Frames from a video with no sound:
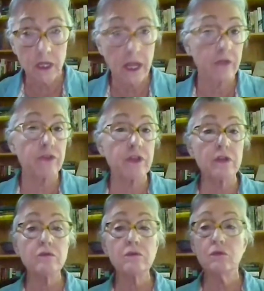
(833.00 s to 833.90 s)
and
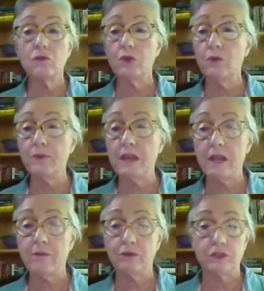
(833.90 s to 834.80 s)
then we'll be
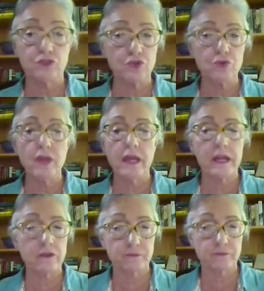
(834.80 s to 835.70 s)
able to do that
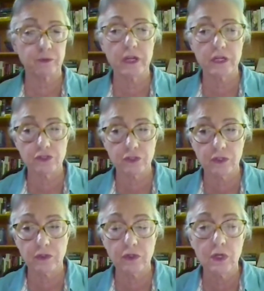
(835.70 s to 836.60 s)

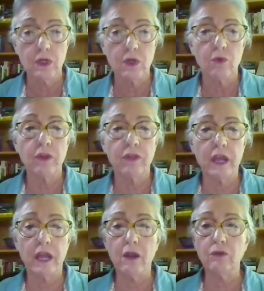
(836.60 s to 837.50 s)
exploration
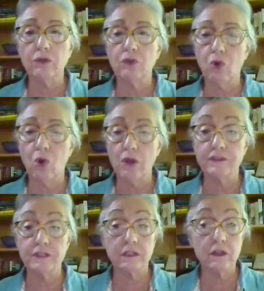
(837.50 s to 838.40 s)
without
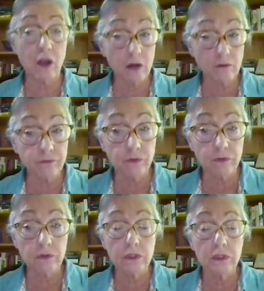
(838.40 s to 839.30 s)
causing
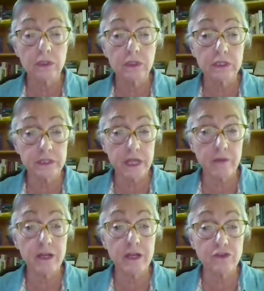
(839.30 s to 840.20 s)
harmful
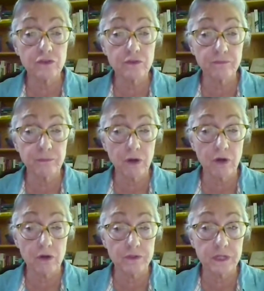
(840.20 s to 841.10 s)
contamination of
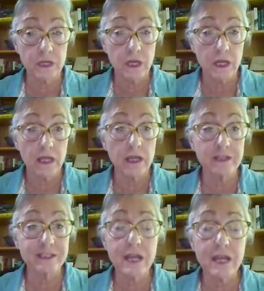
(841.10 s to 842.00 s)
Mars. And I
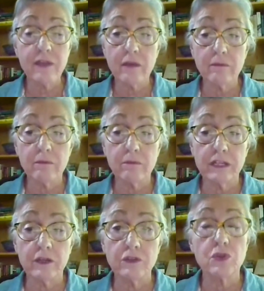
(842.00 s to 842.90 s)
say that
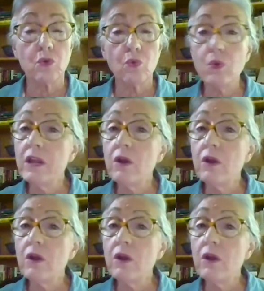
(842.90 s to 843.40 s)
because we